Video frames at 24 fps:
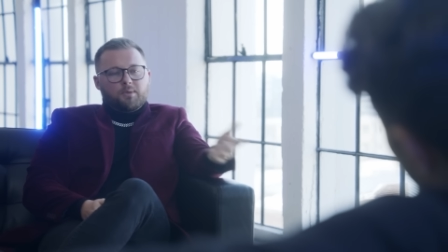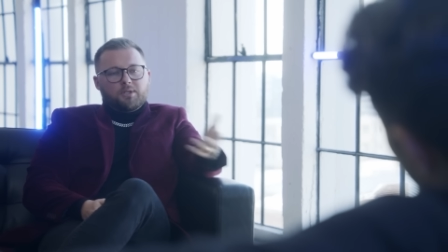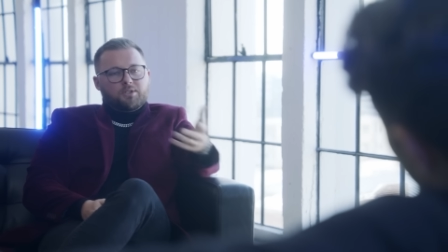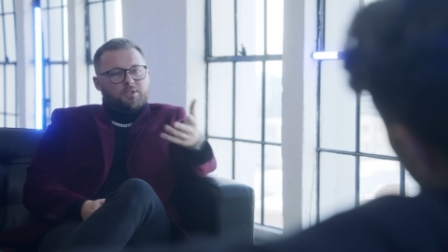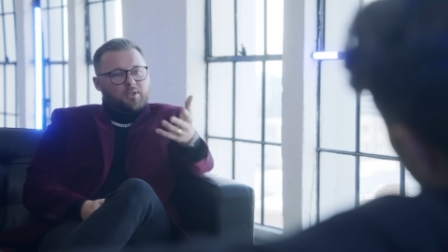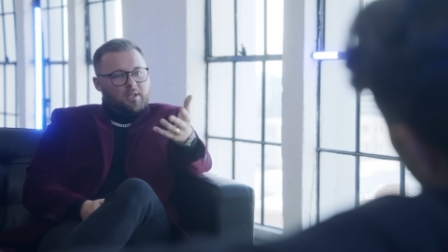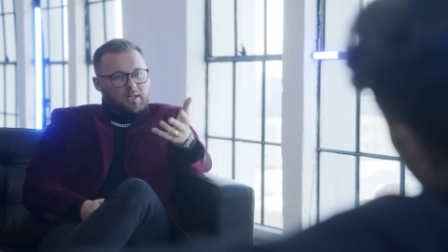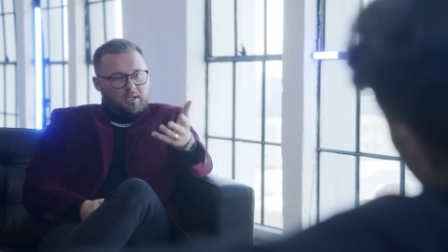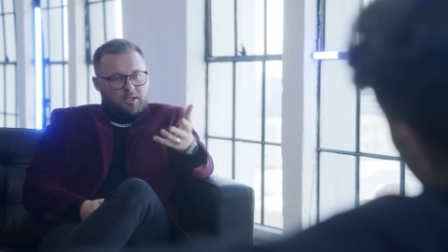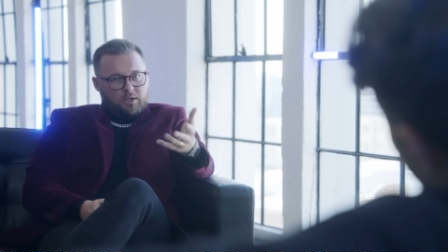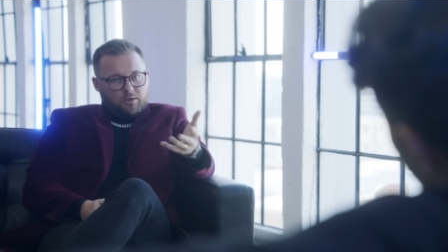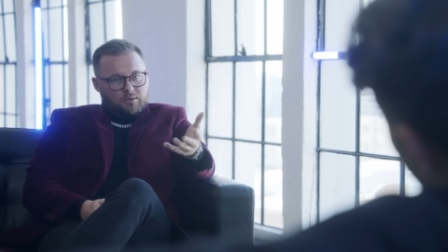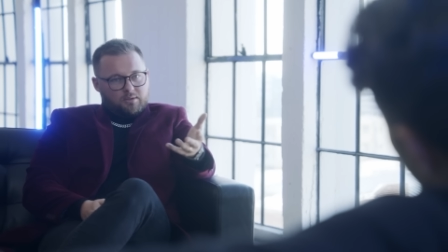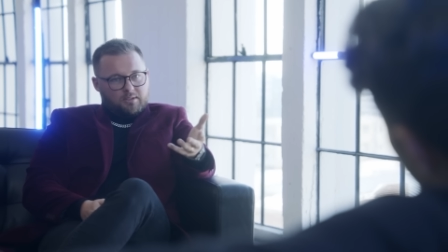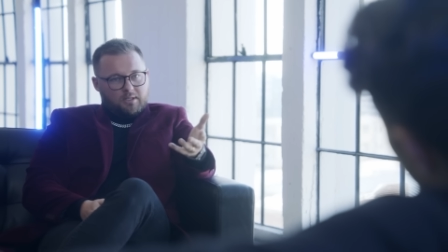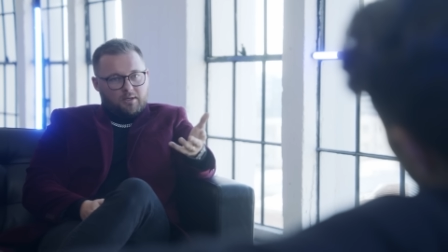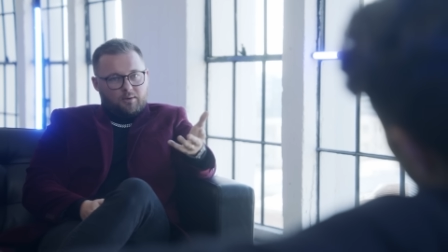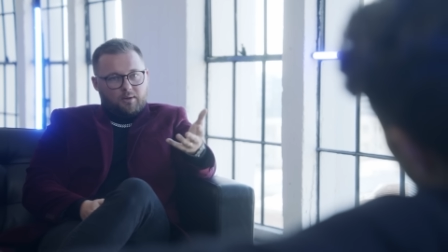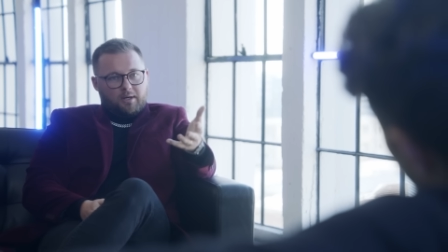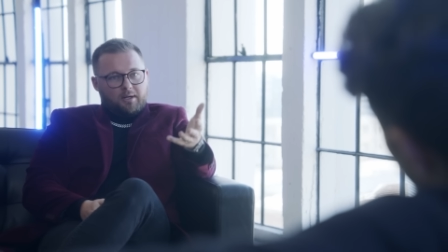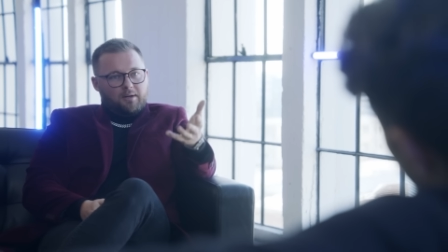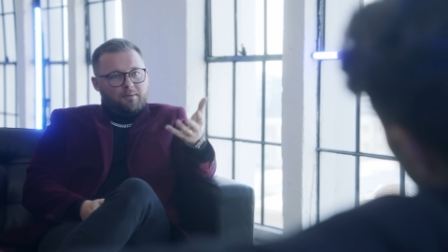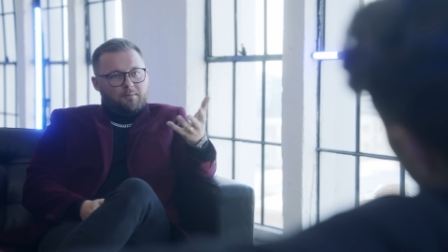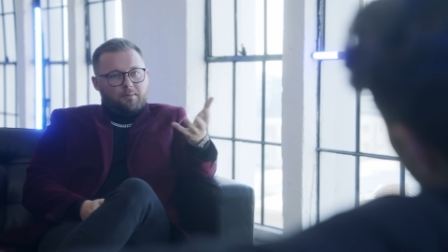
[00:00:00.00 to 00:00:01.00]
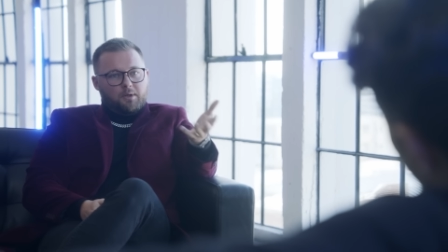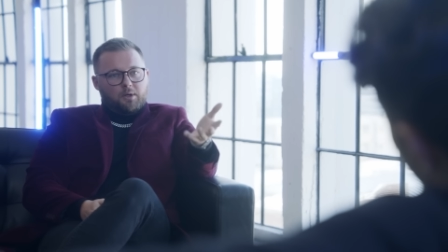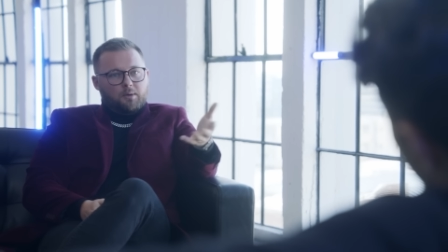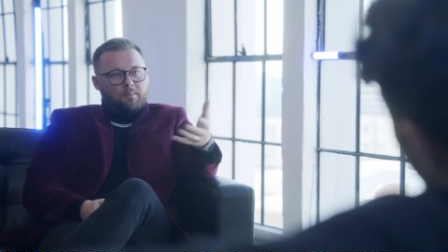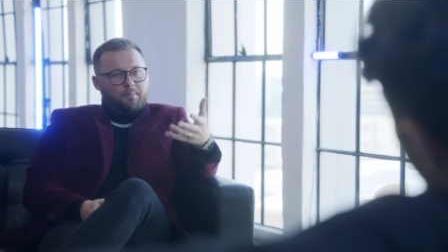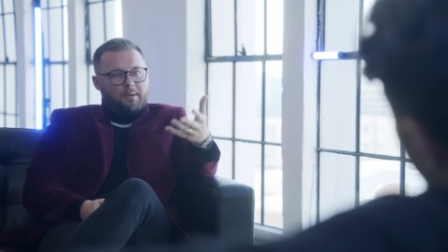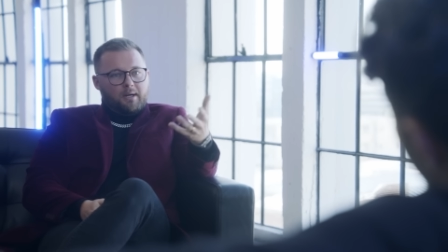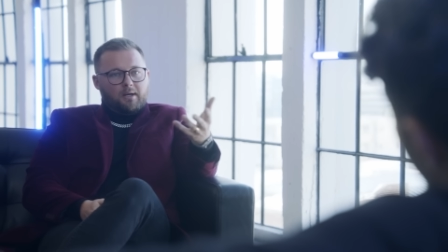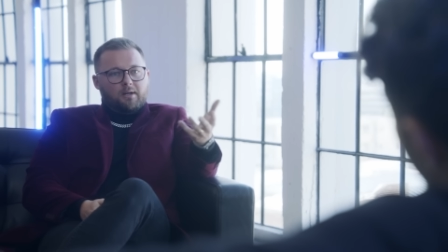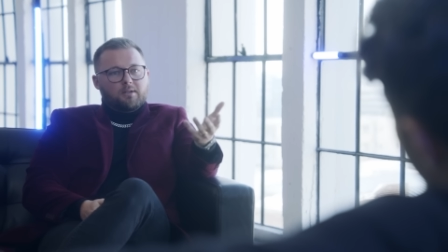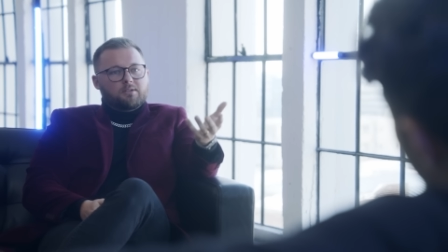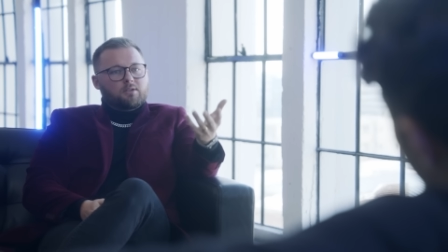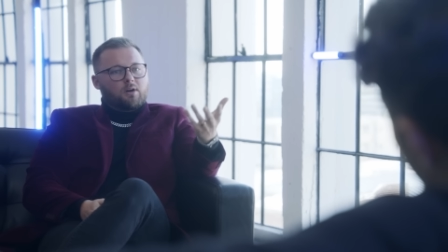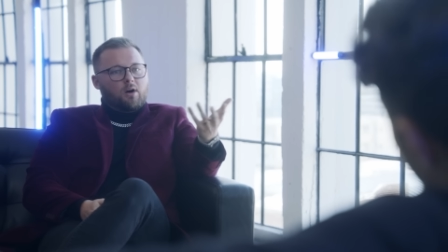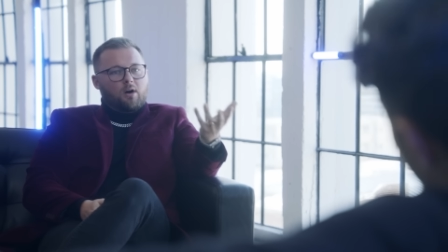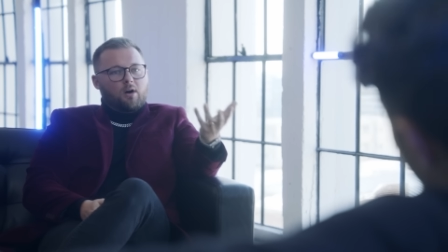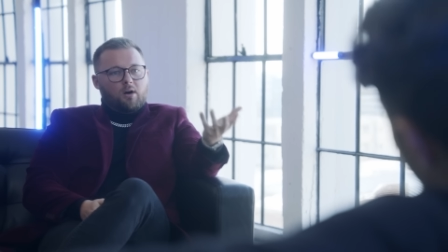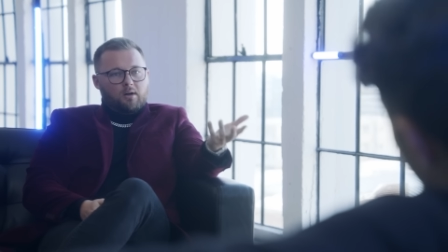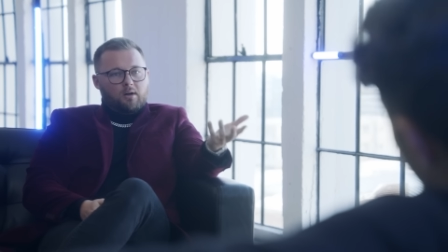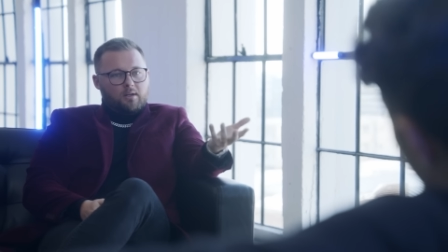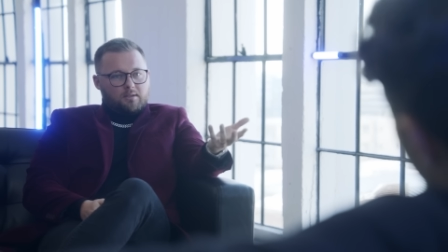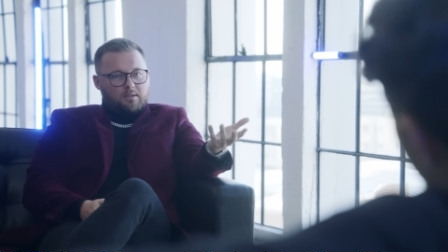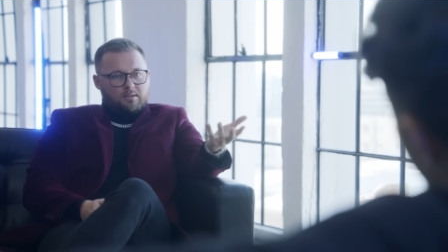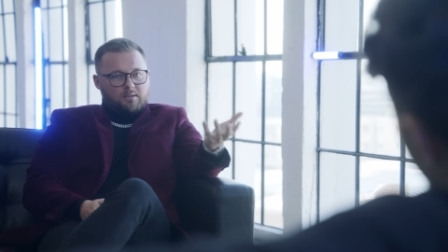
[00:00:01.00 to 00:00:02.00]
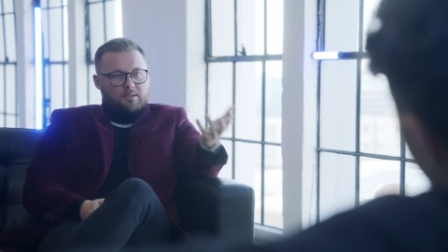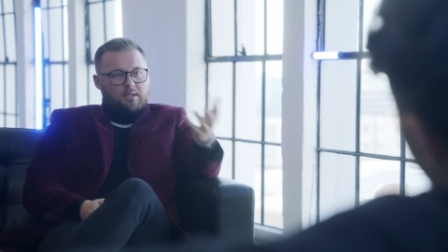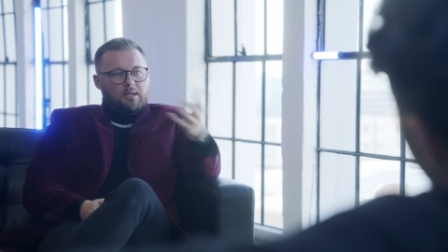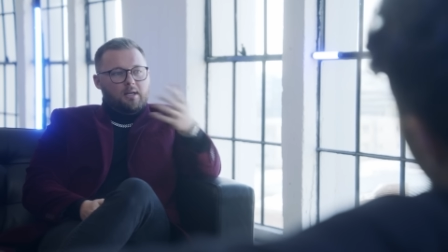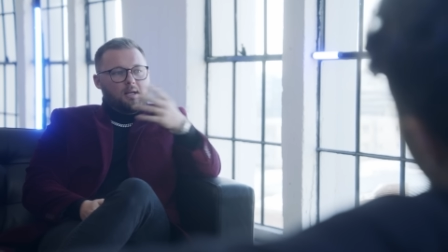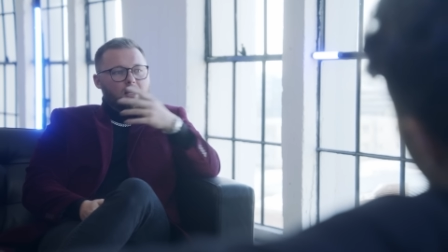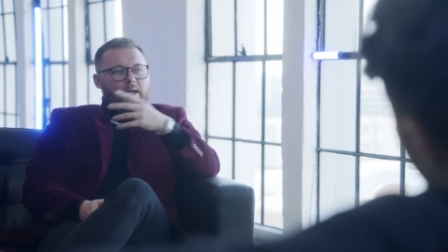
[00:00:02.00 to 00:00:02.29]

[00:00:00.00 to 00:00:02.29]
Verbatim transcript: much like you said, right? Your, your parents are artists.